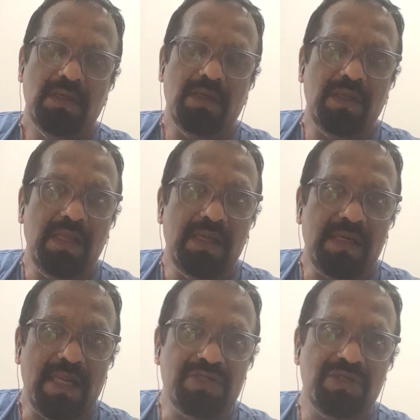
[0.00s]
An
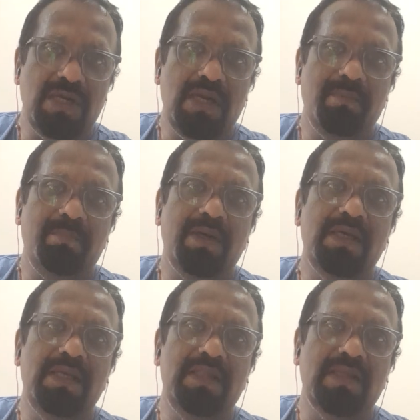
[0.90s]
irrational
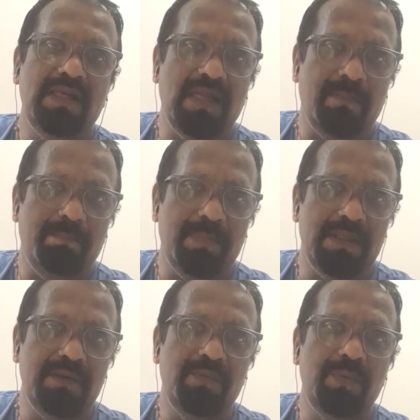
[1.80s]
number is a
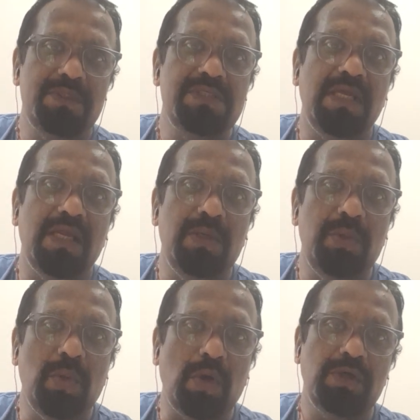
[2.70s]
number which
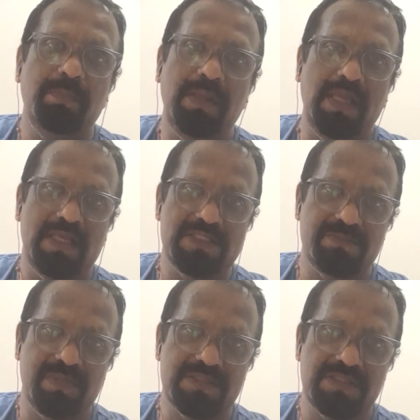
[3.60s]
cannot be
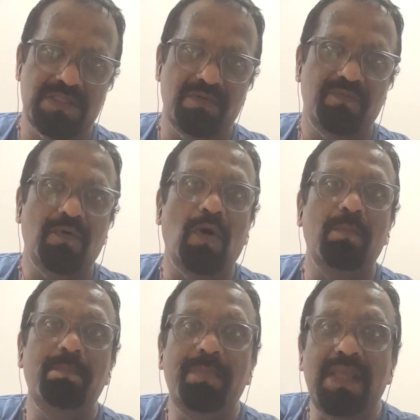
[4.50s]
expressed in the
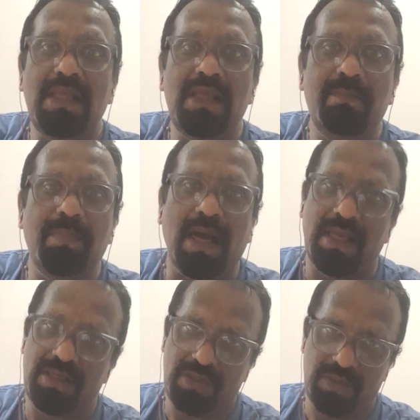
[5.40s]
form p by
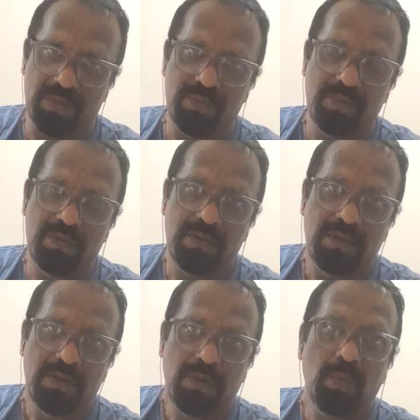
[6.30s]
q,
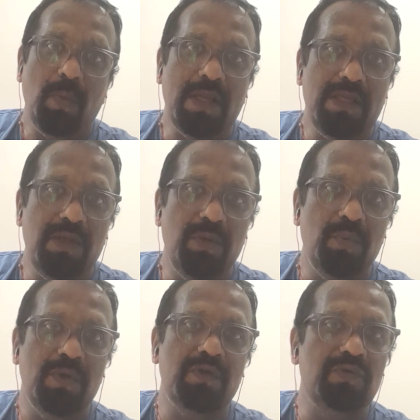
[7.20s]
where q
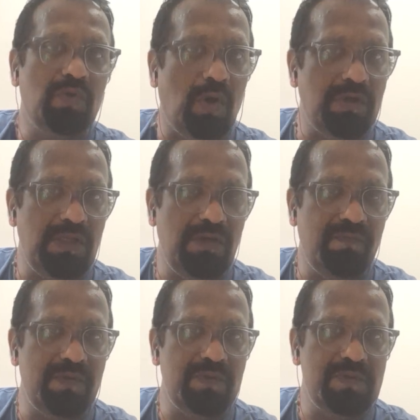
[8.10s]
is not
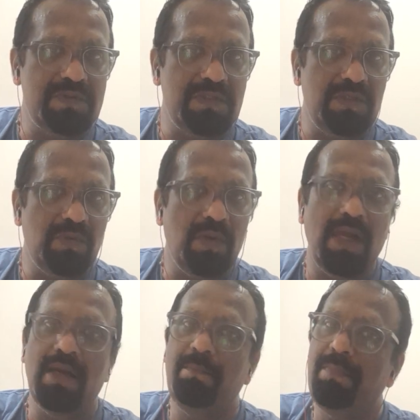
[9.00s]
equal to 0
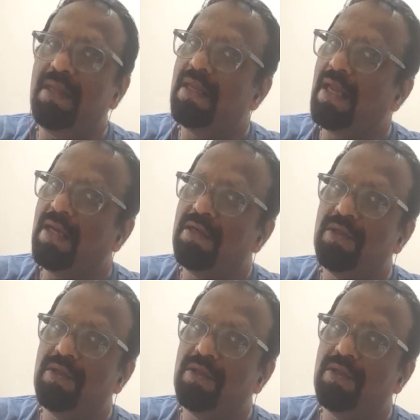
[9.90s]
and p and